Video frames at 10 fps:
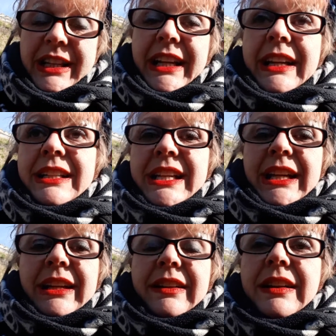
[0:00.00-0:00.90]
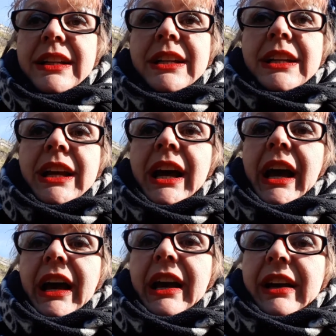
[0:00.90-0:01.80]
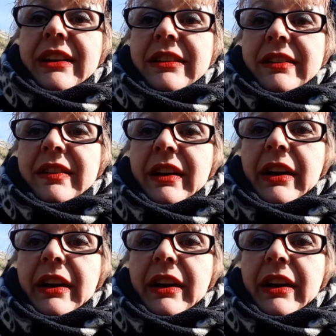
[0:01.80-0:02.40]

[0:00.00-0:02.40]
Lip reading: needed, and